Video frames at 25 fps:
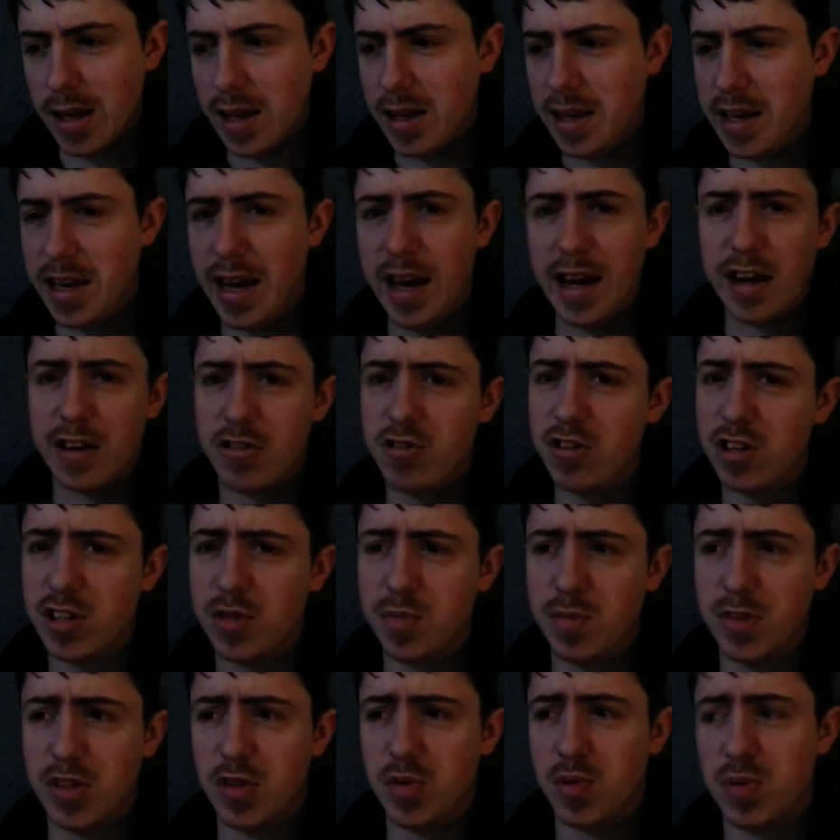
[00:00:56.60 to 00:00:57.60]
Yeah,
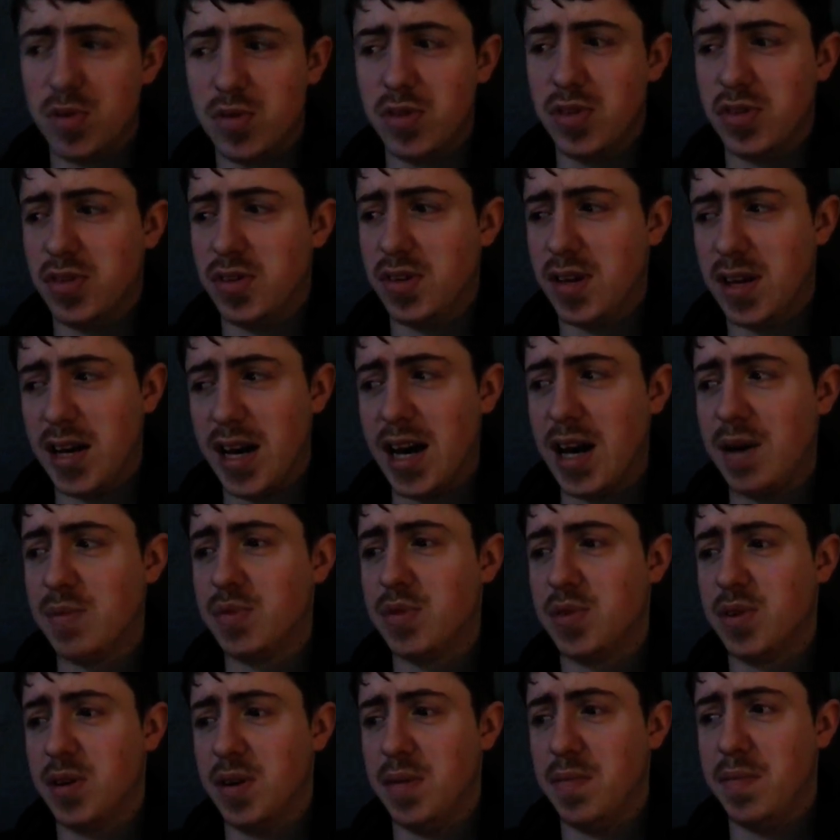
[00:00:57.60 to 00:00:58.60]
Christmas was
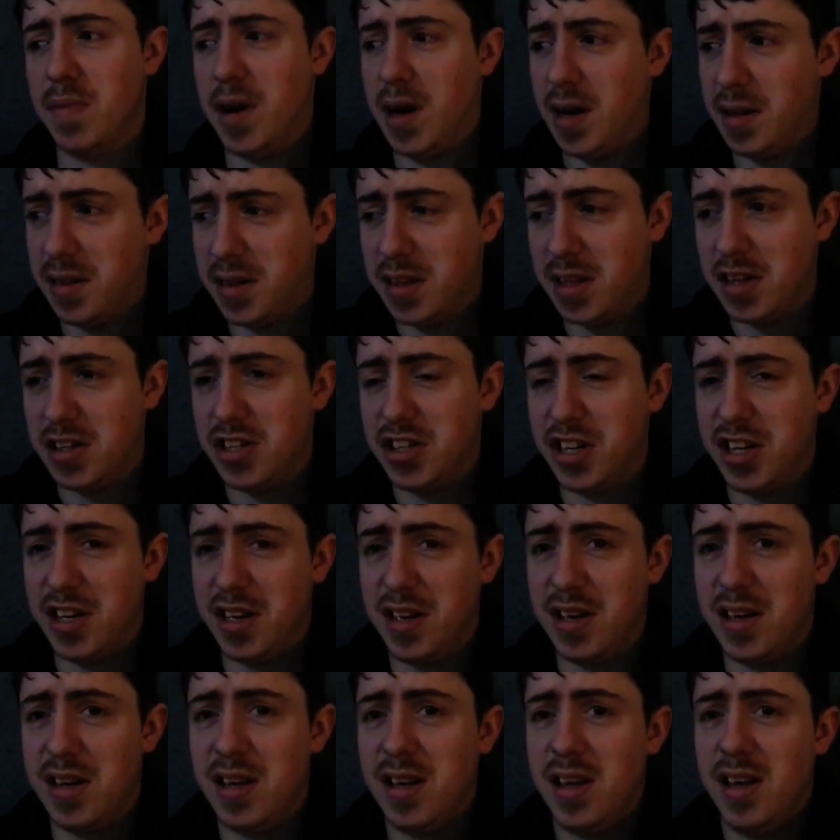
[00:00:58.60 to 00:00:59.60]
absolutely mad this
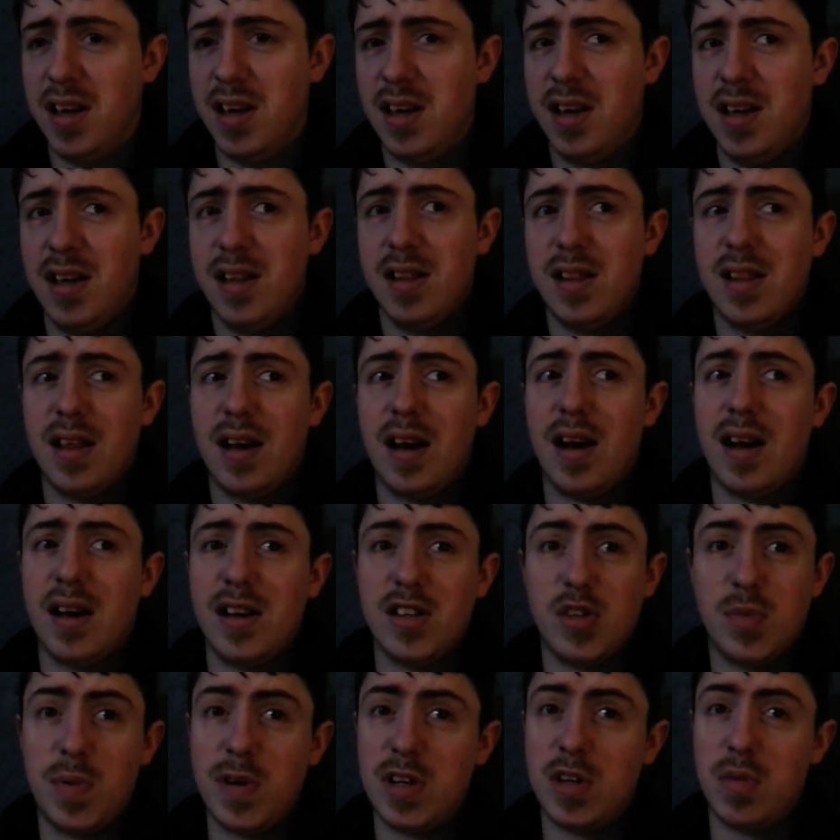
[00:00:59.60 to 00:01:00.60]
year. Like,
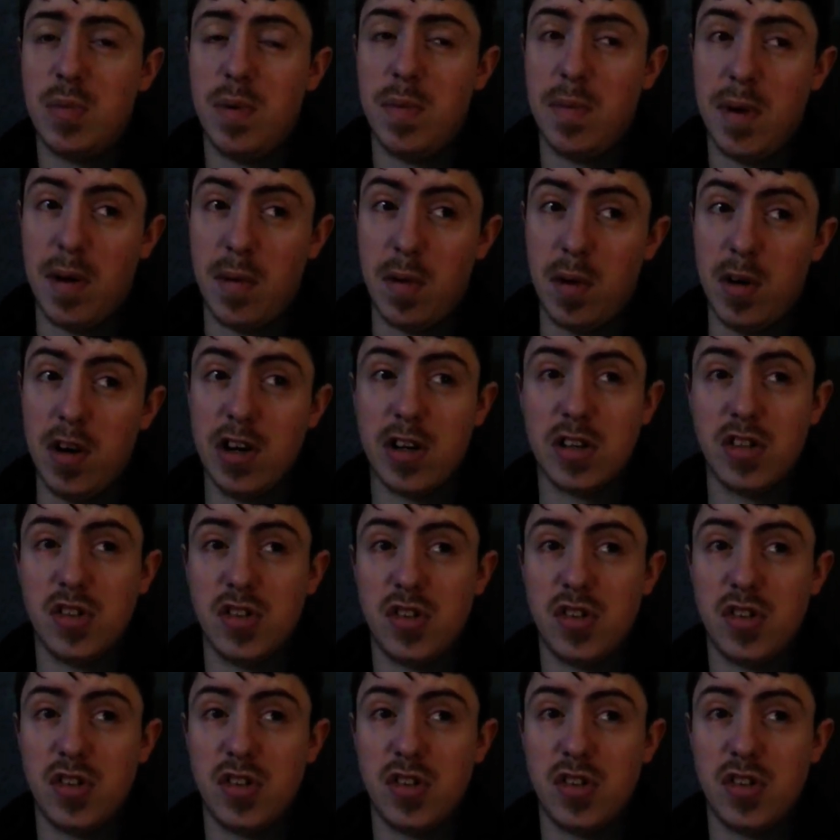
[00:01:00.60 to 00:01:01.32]
especially with my work and